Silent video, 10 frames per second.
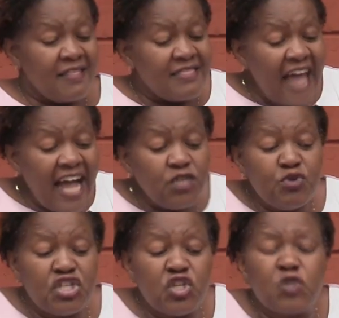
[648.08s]
That
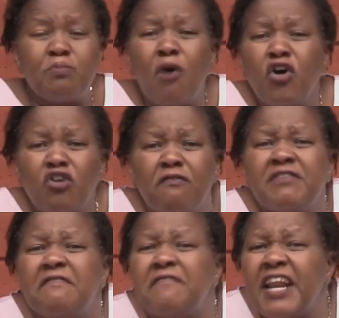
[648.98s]
which is born of
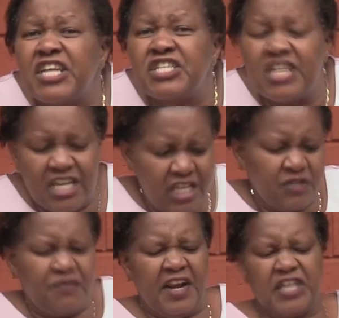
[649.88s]
the flesh
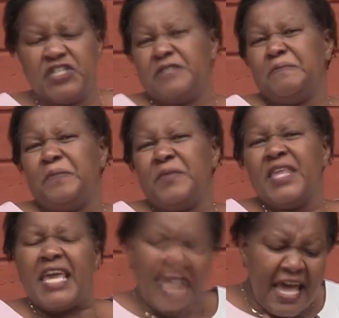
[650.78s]
is flesh,
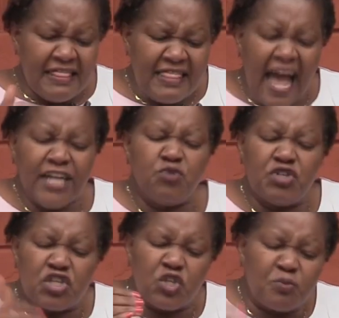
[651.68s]
and that
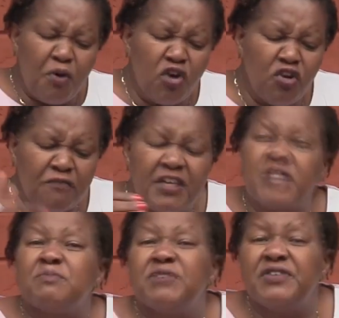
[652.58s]
which is born of the
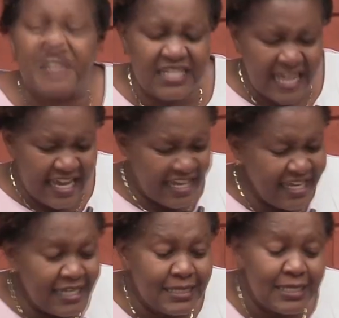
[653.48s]
spirit
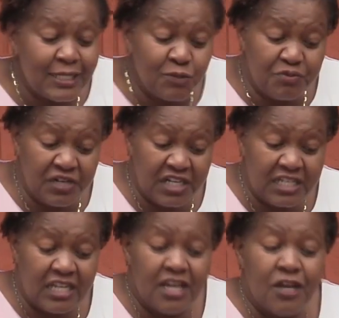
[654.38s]
is
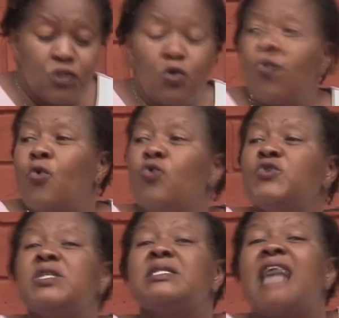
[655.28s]
spirit. So
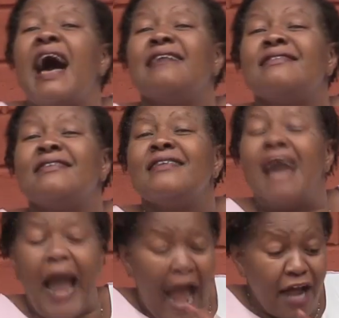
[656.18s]
whose son
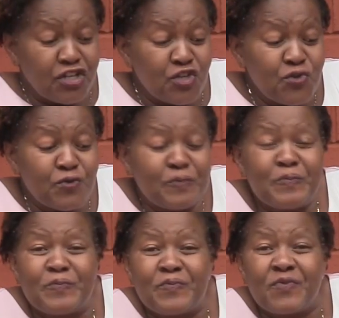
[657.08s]
are you?
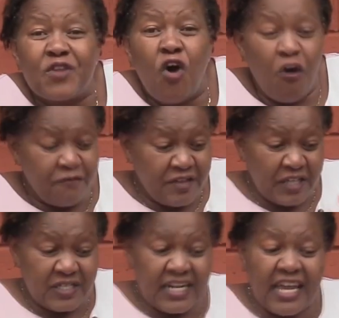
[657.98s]
Of the
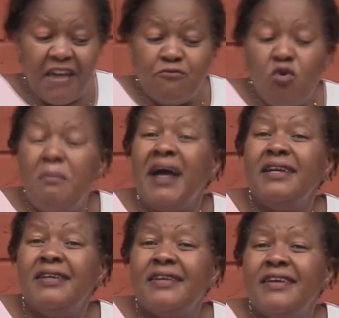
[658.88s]
slave
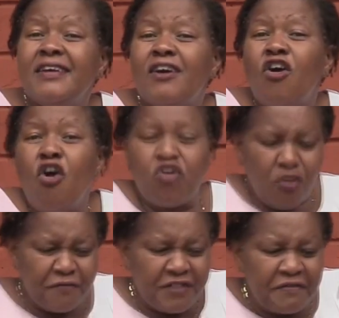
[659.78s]
woman or
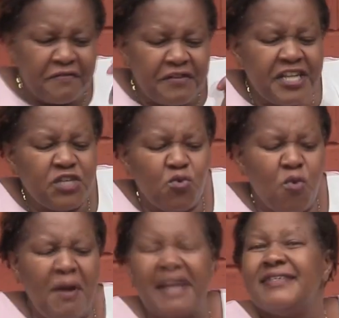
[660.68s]
of the freed
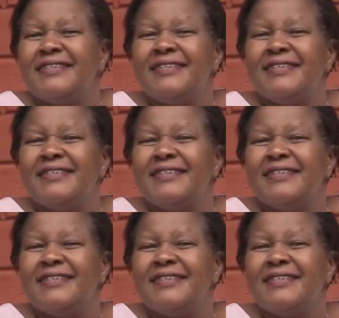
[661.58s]
woman?